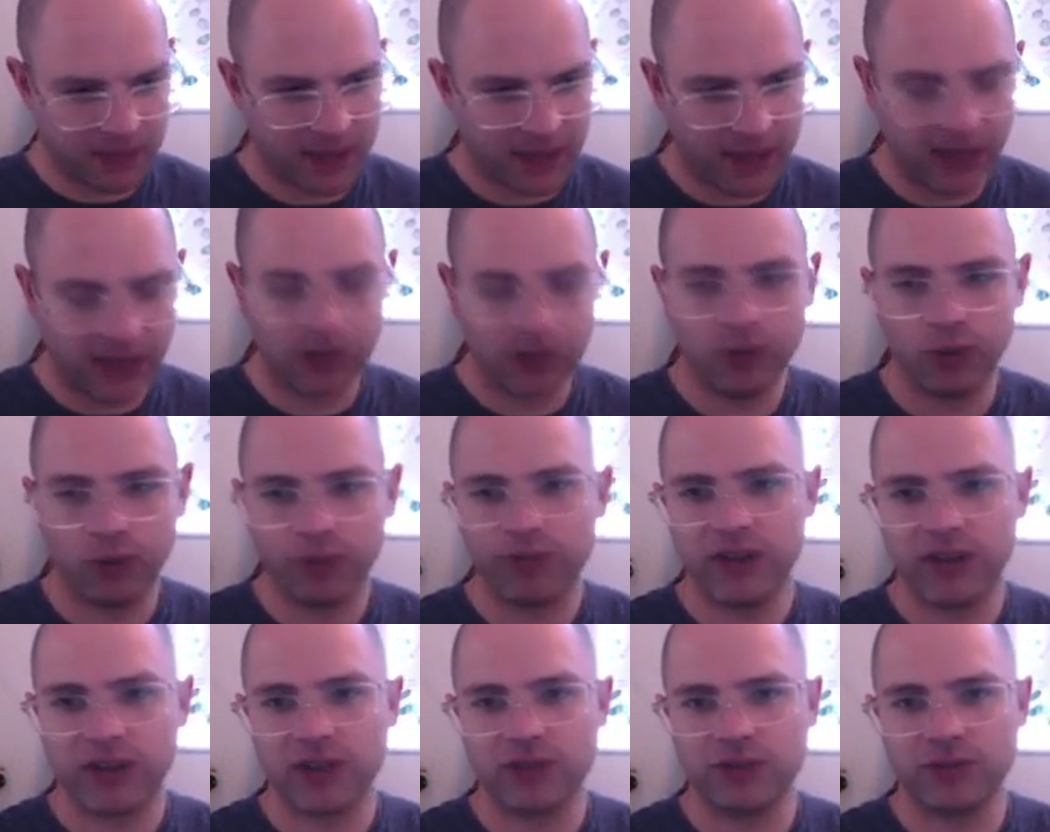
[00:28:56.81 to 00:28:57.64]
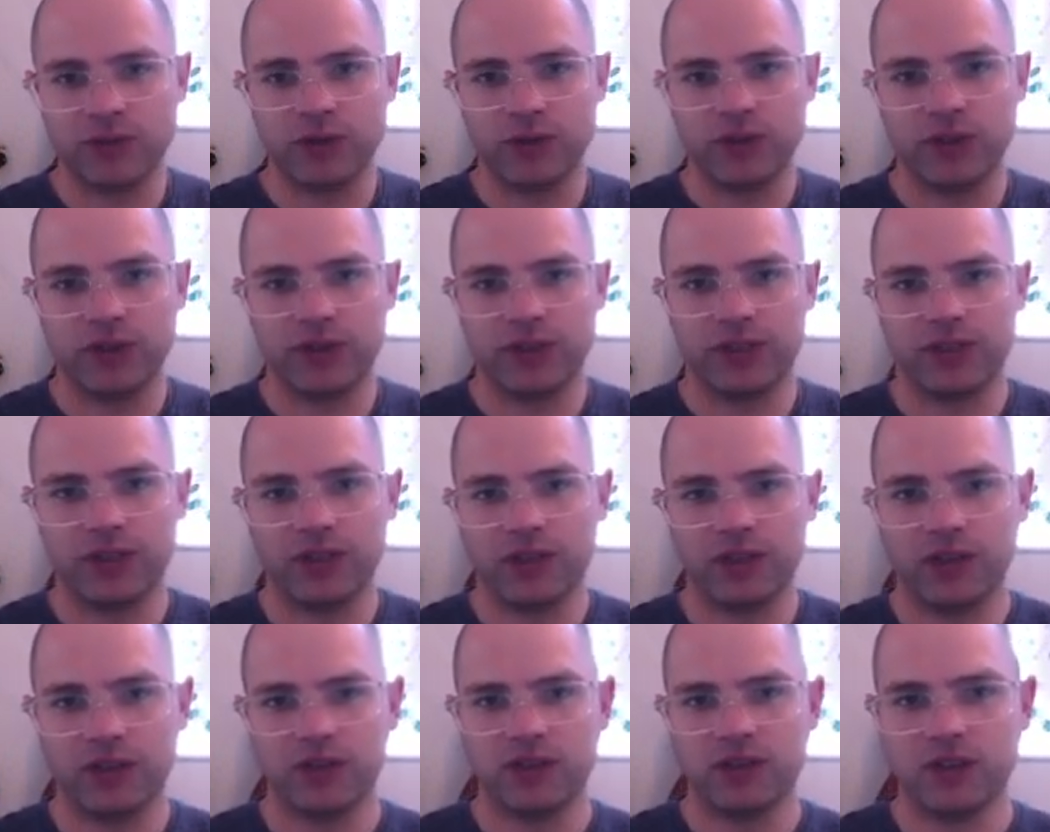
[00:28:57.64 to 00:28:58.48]
annual festival that
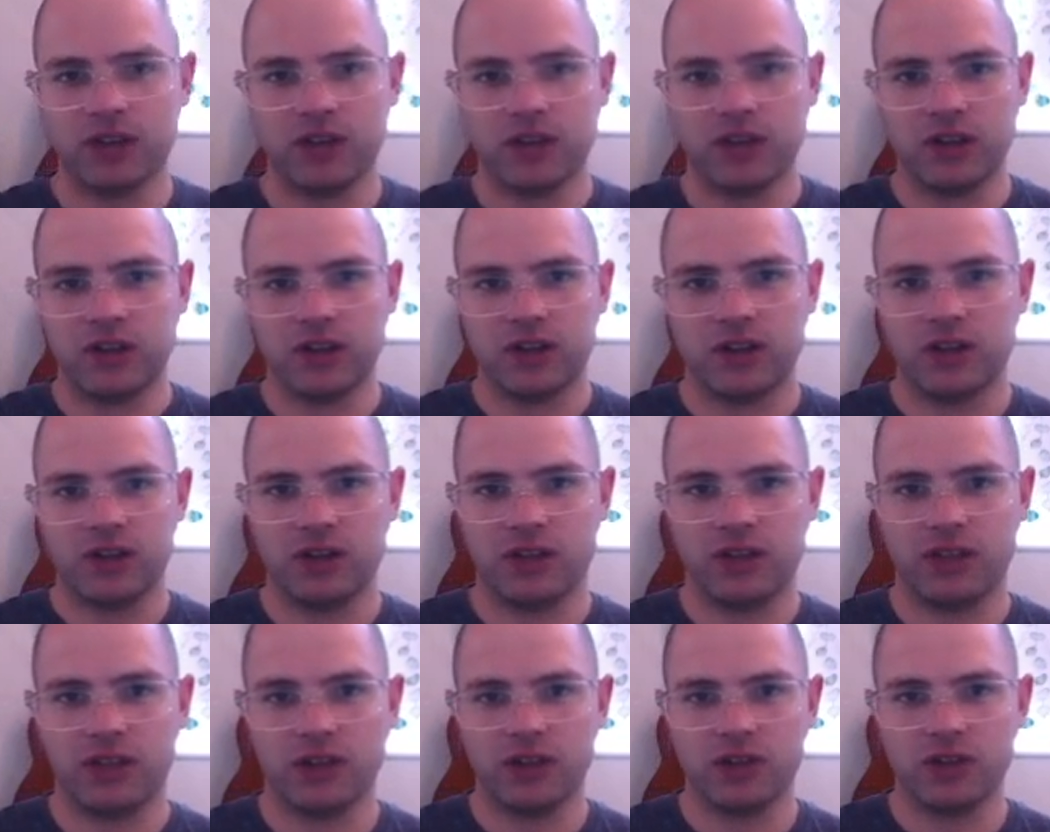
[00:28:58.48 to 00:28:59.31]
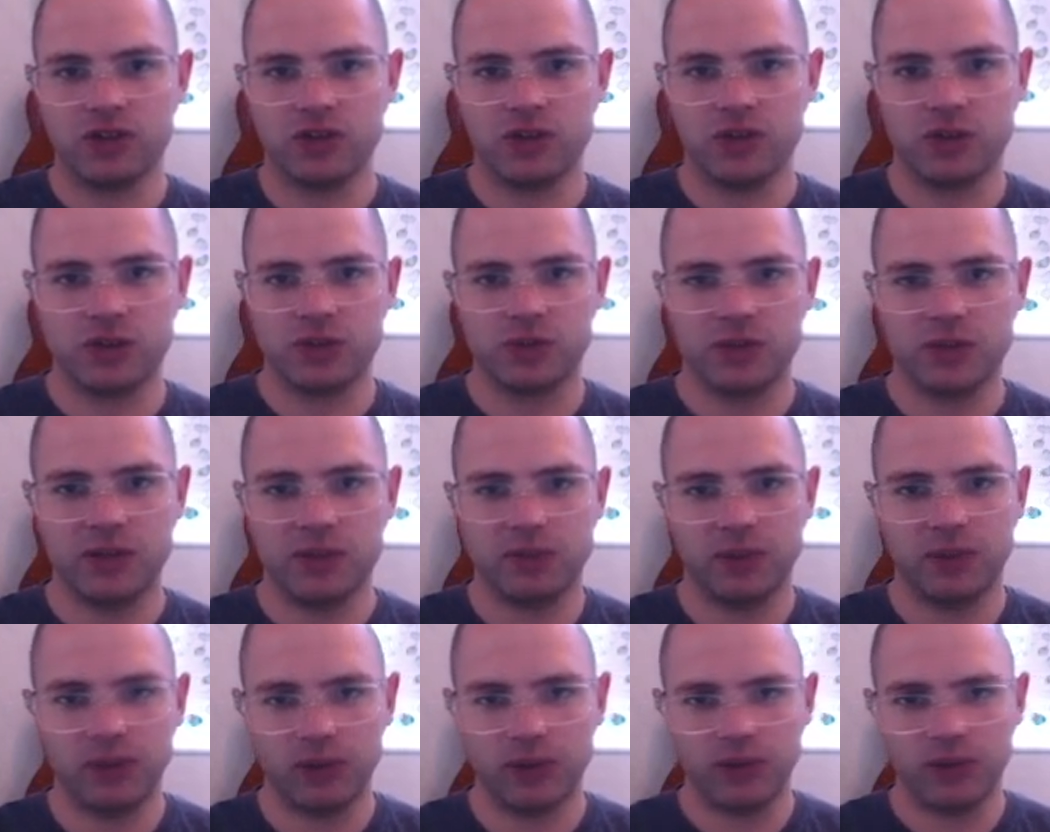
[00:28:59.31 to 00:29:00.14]
the Jewish
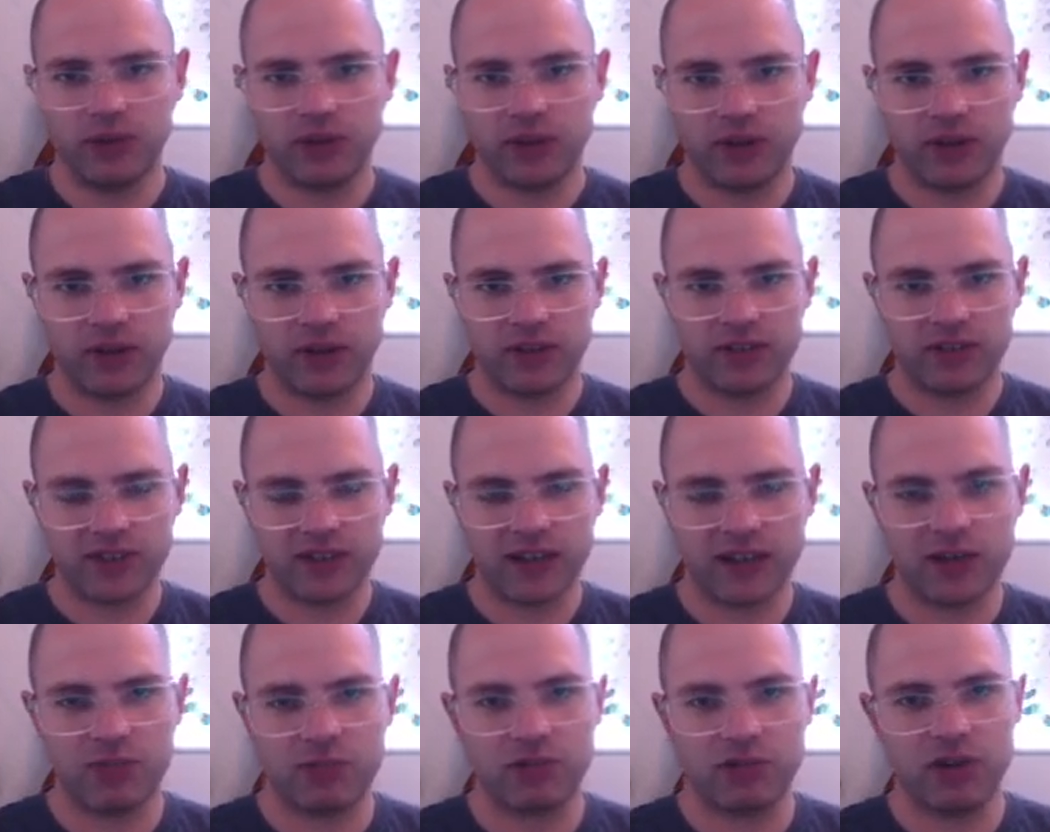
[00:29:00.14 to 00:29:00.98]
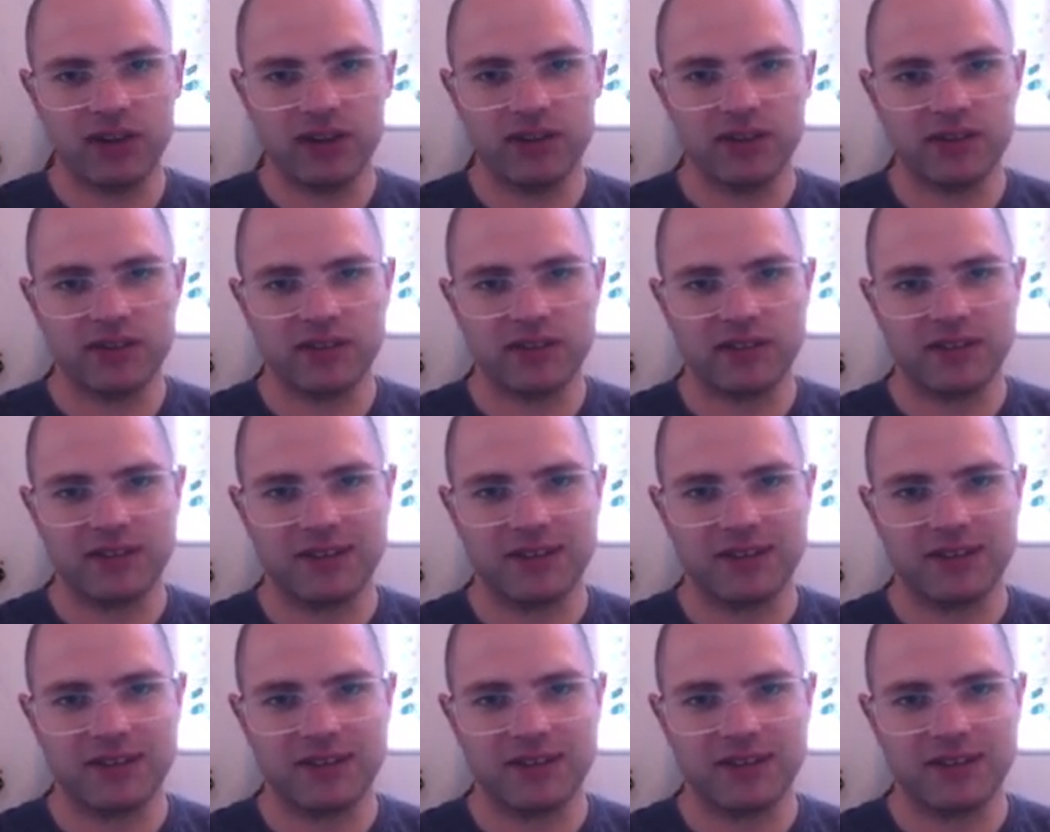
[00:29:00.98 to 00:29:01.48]
people celebrate,